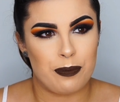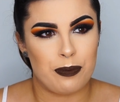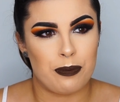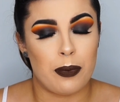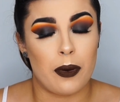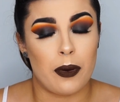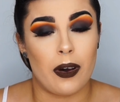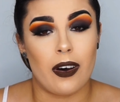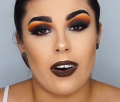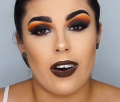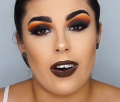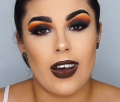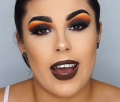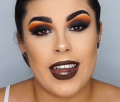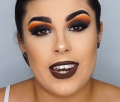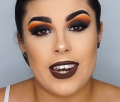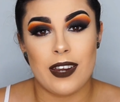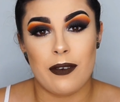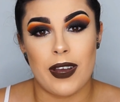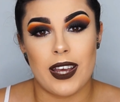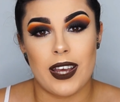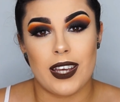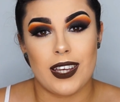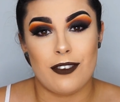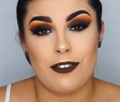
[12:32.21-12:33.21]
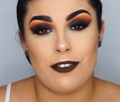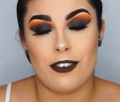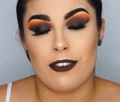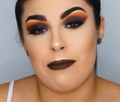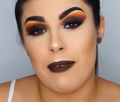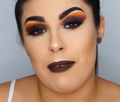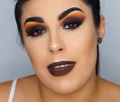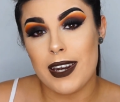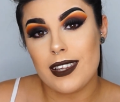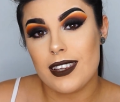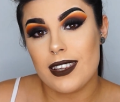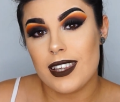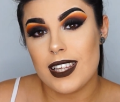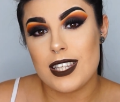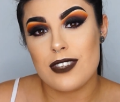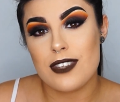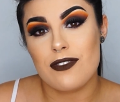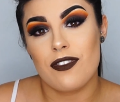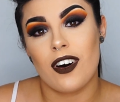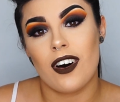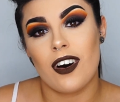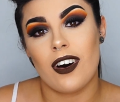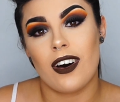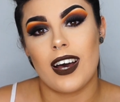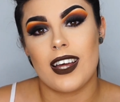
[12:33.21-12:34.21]
But anyway, if you've made it this
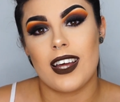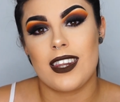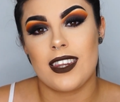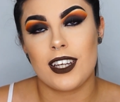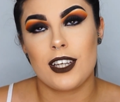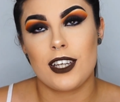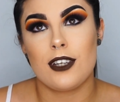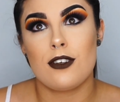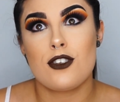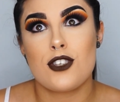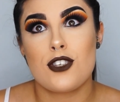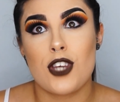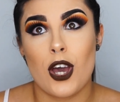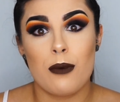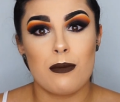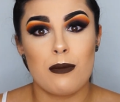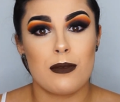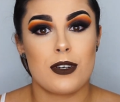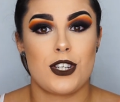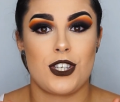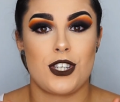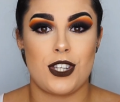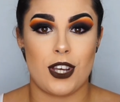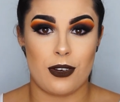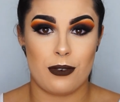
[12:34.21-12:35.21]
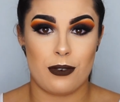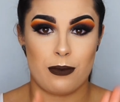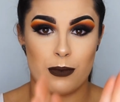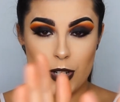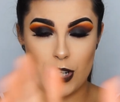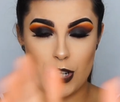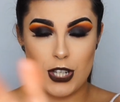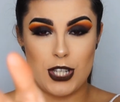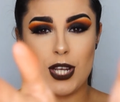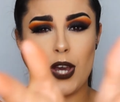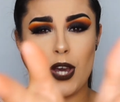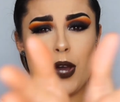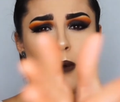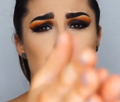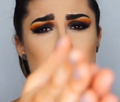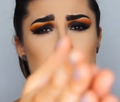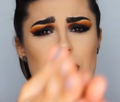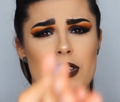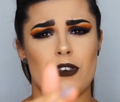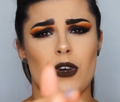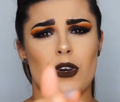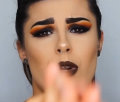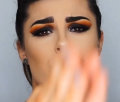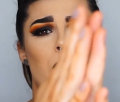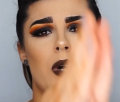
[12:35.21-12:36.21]
far, I thank you so much, so much, so much
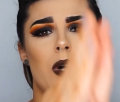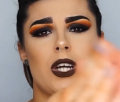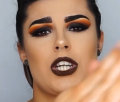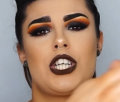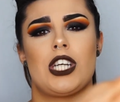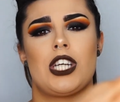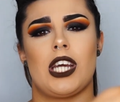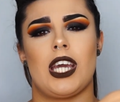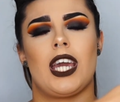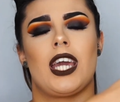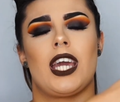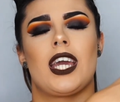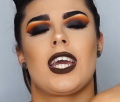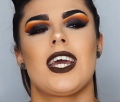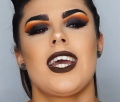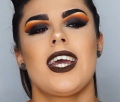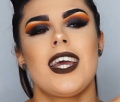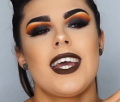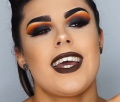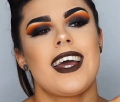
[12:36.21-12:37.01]
for watching.